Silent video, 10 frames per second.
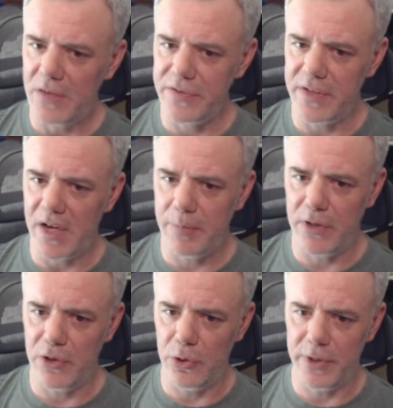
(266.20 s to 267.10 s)
Stop
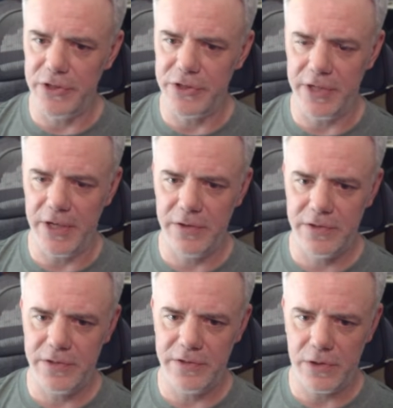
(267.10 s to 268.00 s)
on low energy. Now
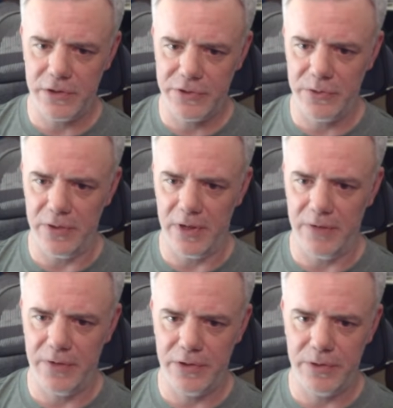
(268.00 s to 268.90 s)
this is also a
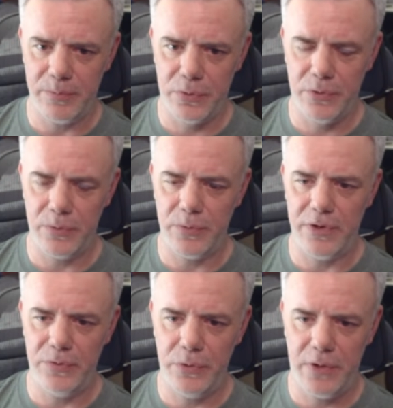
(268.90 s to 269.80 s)
very important one.
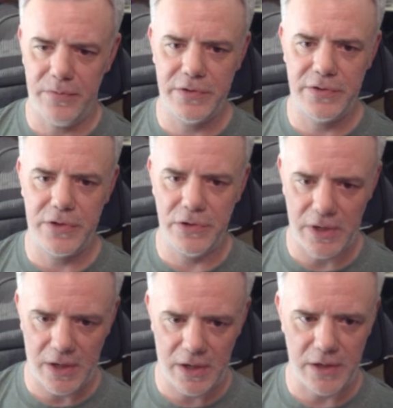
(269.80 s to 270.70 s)
If you have this turned
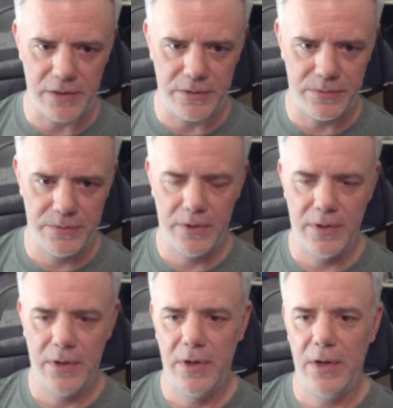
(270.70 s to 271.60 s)
on,
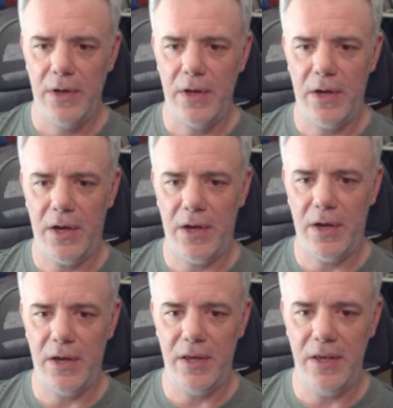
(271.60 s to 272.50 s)

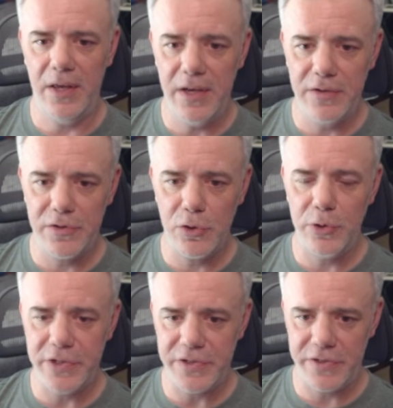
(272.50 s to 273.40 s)
it is
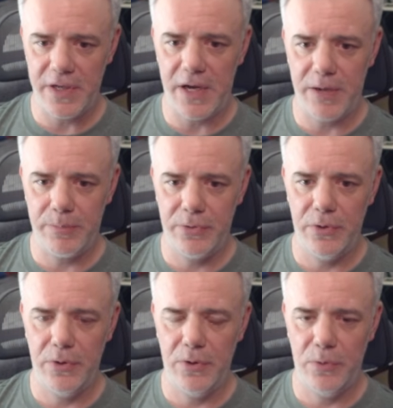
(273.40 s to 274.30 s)
going to stop
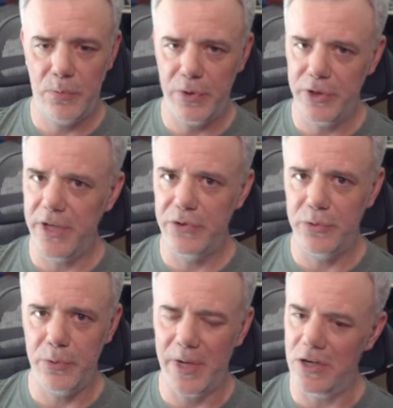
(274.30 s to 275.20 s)
when you get
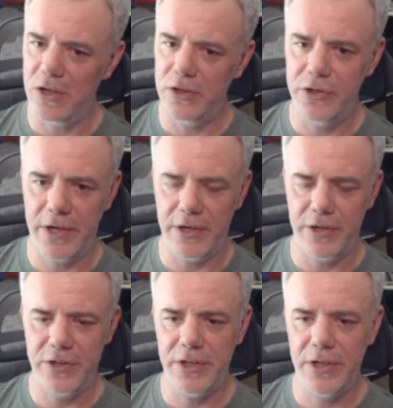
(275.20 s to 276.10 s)
to about 100
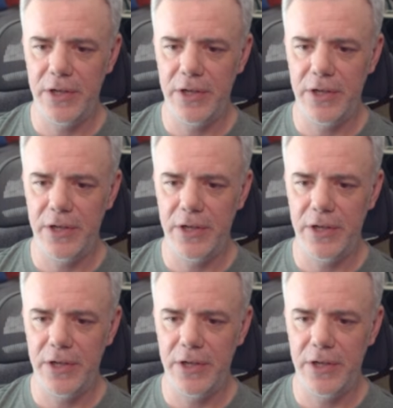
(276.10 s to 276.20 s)
energy.